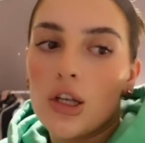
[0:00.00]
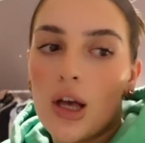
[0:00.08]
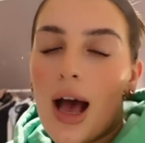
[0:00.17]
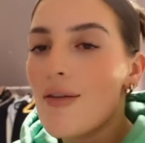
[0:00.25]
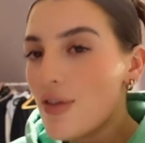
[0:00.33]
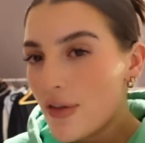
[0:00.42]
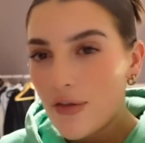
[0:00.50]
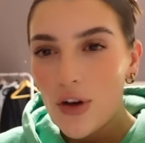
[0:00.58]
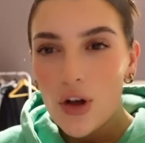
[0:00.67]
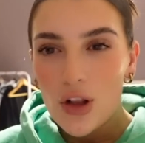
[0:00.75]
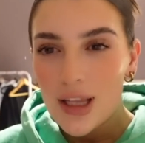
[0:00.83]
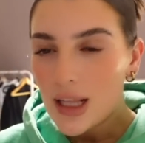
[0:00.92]
have a
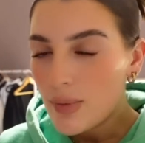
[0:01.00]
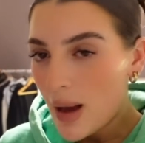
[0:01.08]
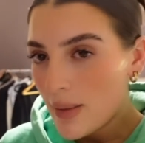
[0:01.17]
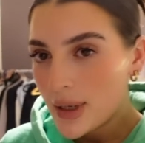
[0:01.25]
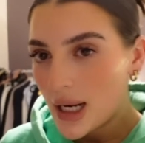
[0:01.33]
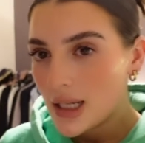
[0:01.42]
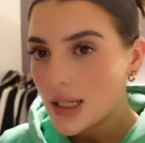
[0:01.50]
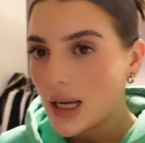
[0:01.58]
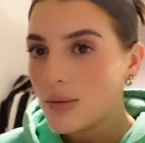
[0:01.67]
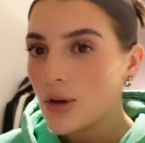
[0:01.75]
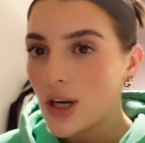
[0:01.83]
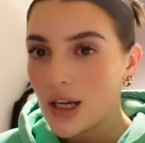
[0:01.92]
full little pamper night tonight.
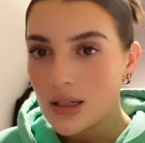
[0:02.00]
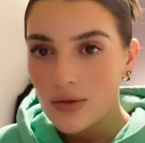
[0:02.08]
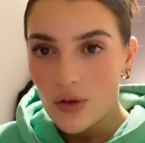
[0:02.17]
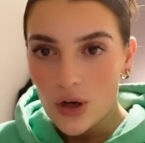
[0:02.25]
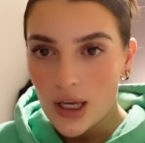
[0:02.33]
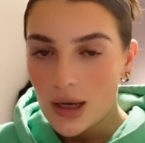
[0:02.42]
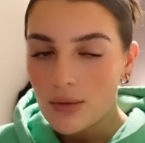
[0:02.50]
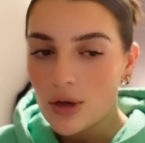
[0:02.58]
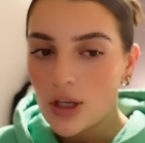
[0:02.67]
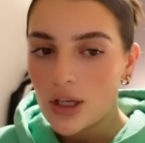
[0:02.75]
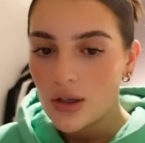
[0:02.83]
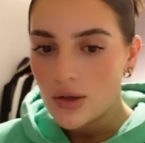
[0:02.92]
I'm gonna exfoliate, I'm
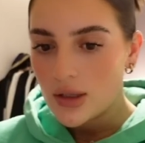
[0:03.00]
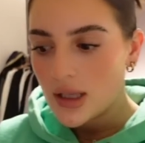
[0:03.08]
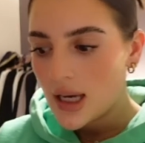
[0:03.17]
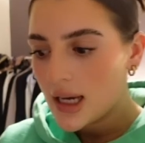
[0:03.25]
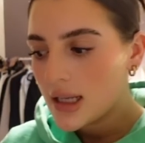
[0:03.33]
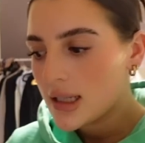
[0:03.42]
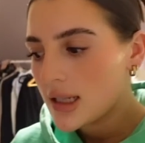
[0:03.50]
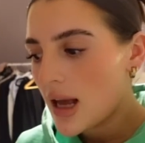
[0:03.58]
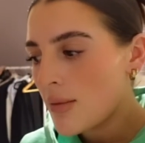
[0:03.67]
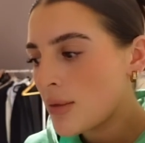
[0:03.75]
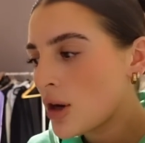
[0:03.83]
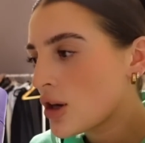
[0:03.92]
gonna use this.
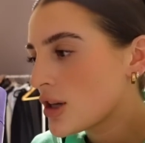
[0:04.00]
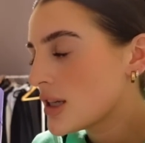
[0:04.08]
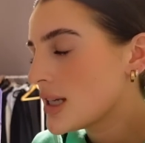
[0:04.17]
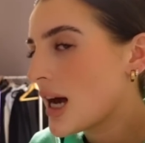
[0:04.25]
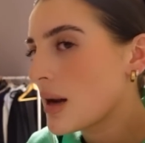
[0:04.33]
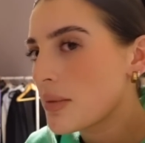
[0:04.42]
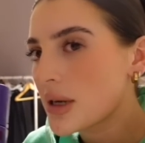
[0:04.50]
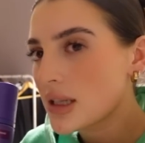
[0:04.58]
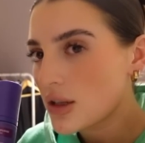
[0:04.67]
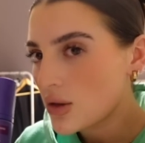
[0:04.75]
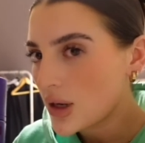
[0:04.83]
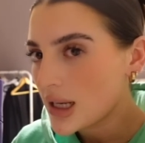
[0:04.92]
I'm not gonna tan because
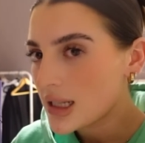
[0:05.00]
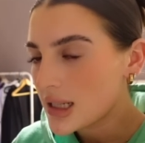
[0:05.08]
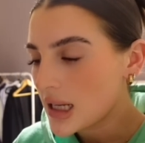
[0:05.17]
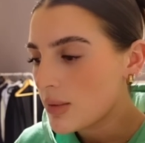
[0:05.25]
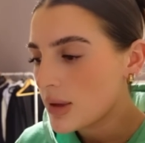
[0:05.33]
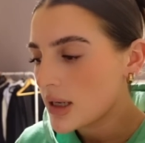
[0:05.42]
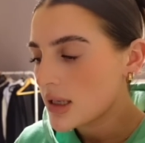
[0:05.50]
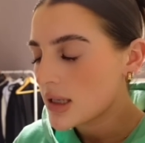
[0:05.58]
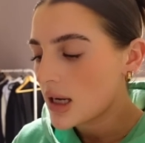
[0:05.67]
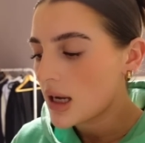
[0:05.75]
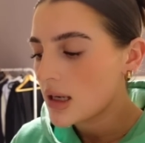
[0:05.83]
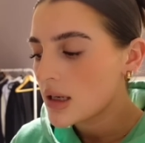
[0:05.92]
I don't like sleeping in
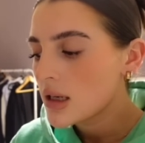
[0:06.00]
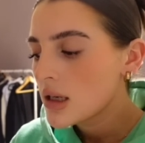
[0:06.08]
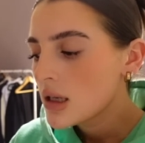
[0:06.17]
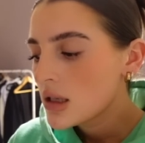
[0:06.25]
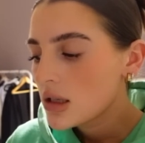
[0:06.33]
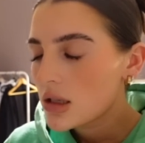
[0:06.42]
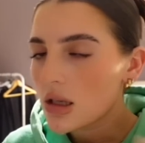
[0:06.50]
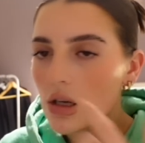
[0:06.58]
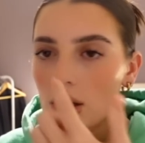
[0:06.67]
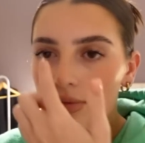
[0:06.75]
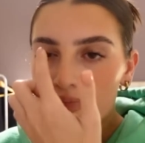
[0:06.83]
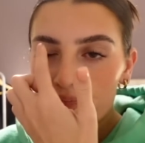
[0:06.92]
tan,
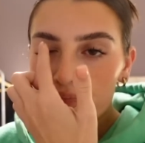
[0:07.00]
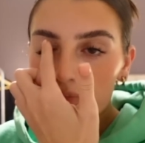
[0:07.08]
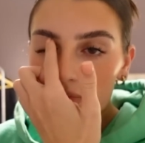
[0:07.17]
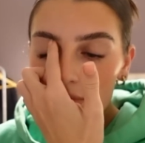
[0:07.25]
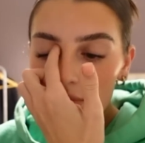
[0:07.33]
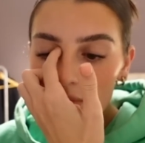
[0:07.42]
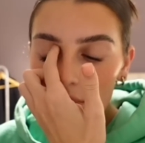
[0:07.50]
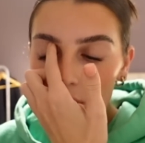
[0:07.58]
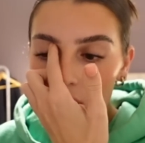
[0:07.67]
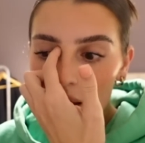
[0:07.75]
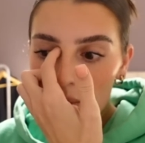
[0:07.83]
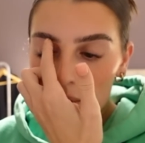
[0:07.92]
so
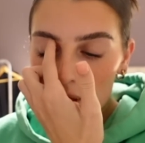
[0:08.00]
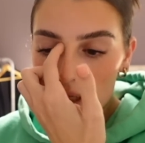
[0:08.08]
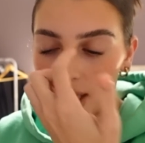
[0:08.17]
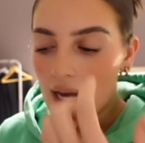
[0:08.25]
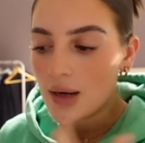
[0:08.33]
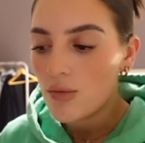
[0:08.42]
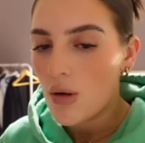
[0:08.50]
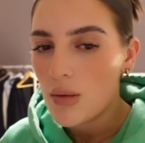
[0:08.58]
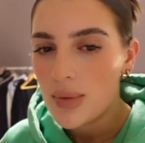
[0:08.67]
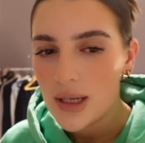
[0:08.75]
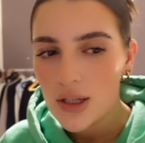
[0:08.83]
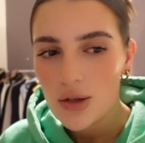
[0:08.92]
I'm gonna tan
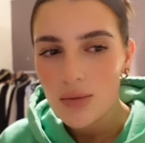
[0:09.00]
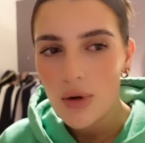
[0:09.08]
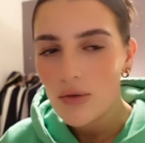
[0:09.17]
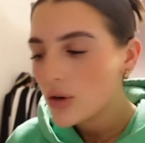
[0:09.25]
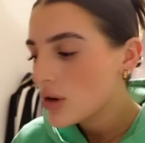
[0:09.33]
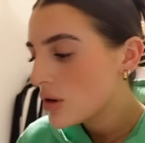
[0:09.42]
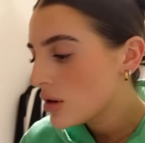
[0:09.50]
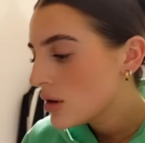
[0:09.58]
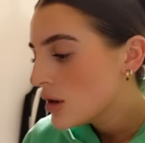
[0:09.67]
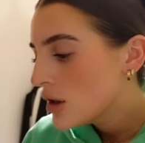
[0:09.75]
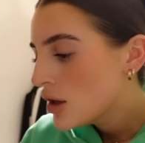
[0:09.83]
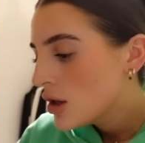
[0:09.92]
probably tomorrow.
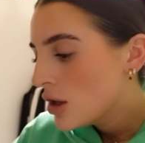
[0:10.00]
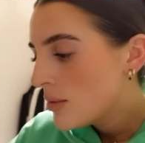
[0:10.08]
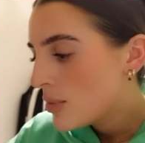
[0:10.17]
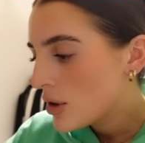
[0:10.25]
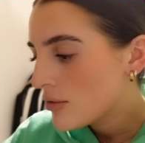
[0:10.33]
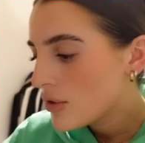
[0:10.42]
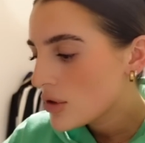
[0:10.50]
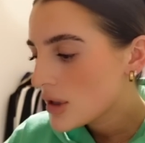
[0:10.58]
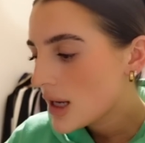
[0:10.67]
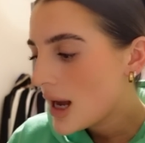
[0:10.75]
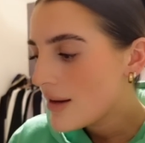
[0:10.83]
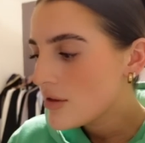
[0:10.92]
But Rose
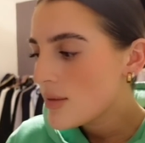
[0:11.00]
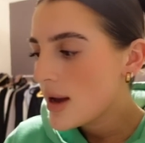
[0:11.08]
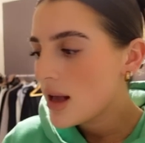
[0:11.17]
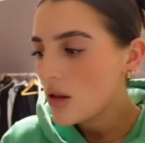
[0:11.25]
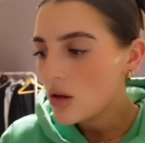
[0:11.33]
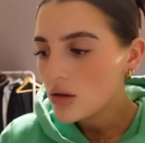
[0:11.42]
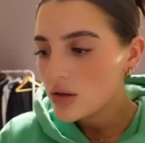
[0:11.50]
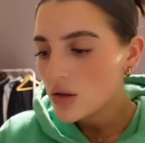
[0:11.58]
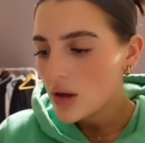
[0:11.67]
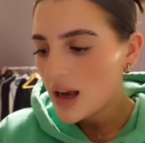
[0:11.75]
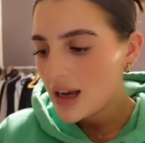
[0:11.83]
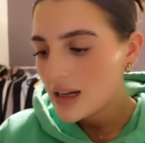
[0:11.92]
and Caramel
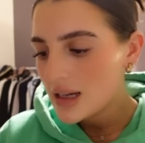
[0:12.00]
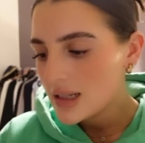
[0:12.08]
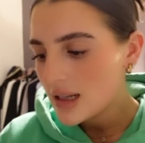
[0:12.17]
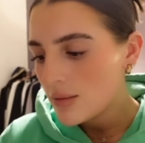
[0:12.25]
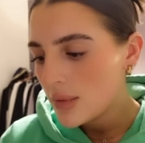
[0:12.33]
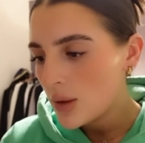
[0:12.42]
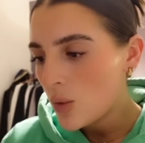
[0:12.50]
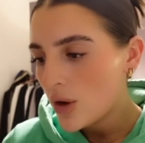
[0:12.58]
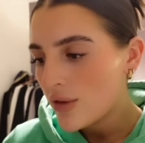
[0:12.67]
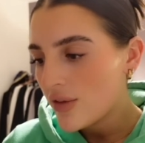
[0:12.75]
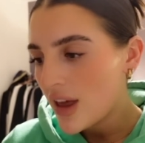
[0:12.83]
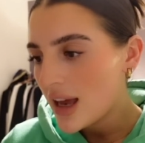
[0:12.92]
also kindly sent me one
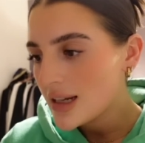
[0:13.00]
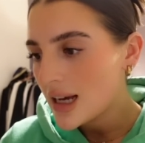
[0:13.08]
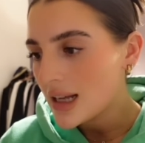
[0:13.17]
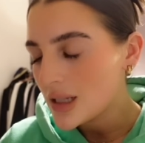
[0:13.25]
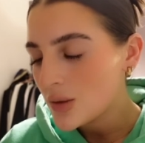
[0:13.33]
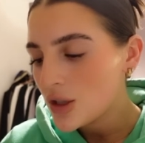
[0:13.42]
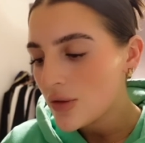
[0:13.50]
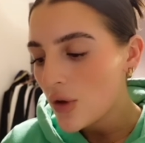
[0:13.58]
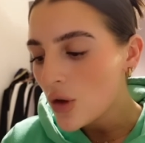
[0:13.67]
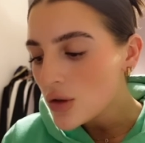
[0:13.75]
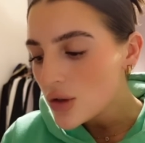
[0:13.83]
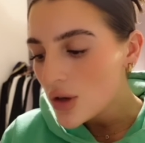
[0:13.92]
of their tans, which I've
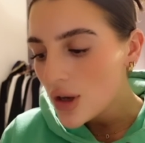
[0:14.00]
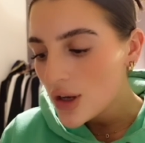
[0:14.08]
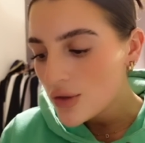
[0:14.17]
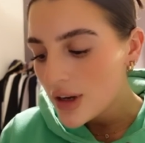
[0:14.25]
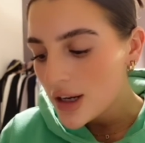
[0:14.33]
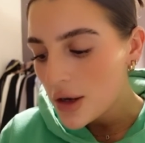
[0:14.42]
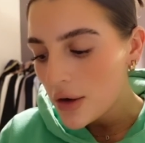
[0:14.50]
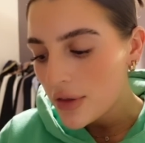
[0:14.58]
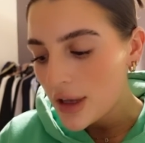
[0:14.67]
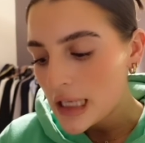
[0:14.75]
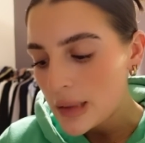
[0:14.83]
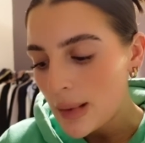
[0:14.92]
also heard really good
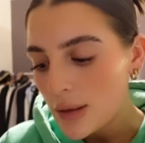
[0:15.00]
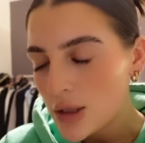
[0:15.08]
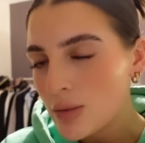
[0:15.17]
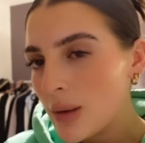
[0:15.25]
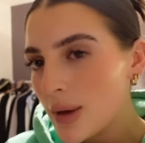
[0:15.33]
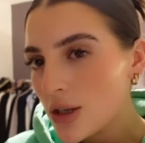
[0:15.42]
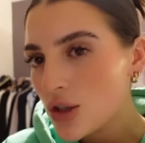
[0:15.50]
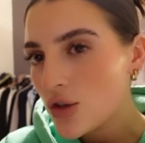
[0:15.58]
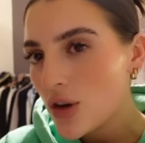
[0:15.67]
things about, so maybe I should